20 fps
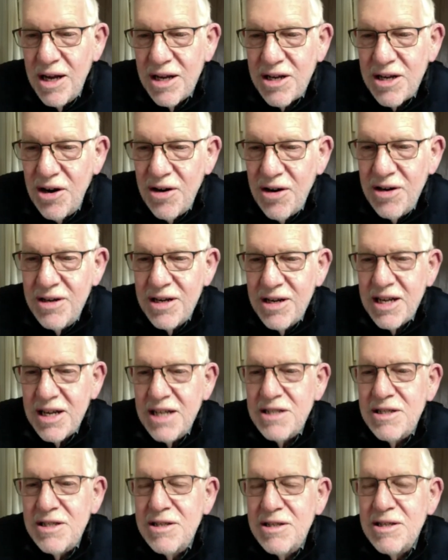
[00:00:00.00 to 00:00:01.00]
Karin,
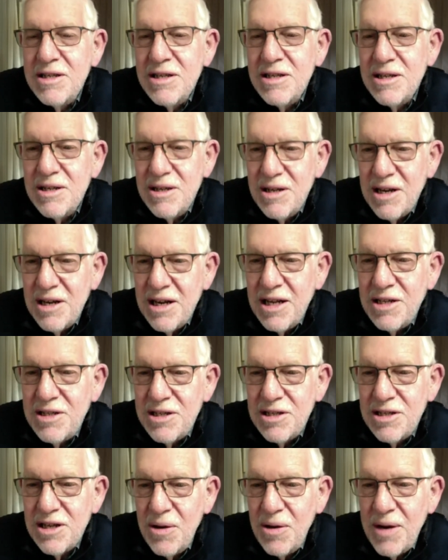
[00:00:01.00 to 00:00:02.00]
let's let's
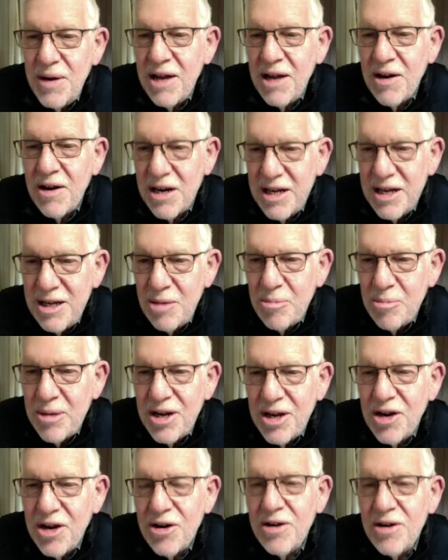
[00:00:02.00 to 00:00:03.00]
slow down a little bit
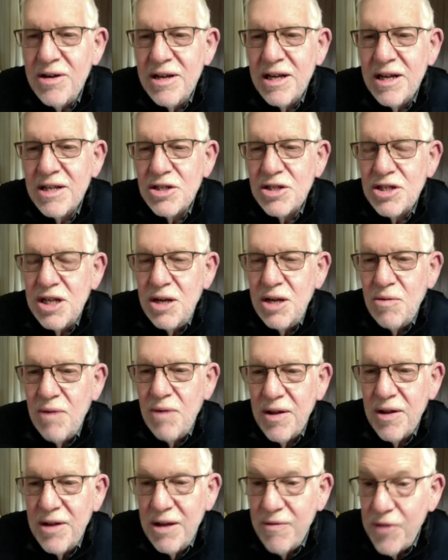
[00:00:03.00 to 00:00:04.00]
here and see
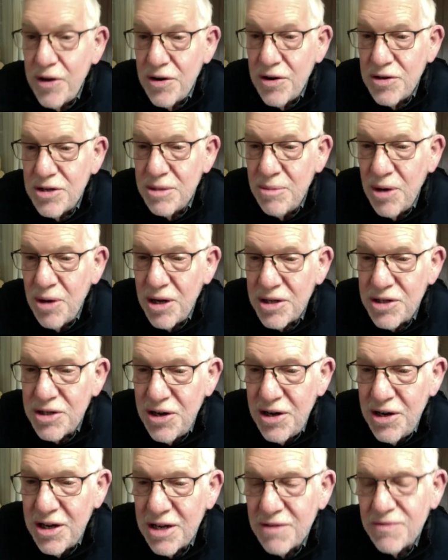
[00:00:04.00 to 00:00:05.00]
what if there are some
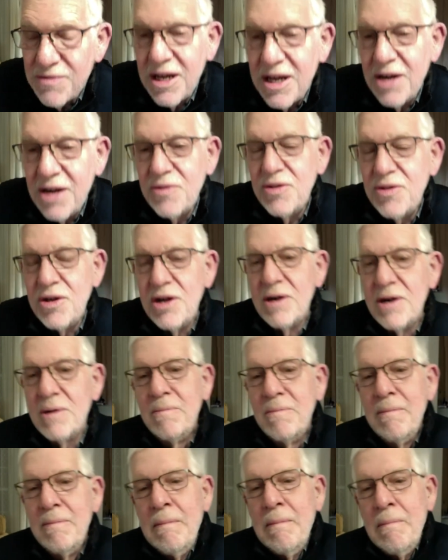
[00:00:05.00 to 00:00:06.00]
alternatives out there.
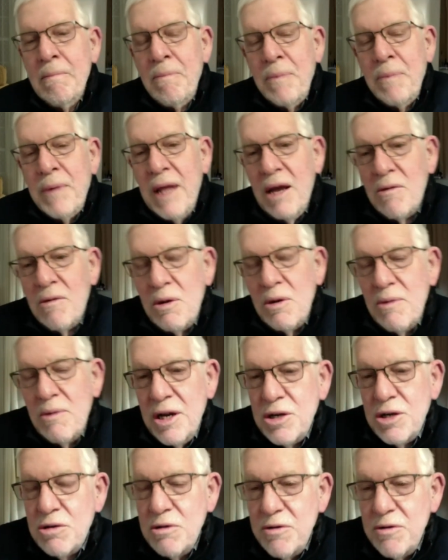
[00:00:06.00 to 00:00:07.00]
And we went to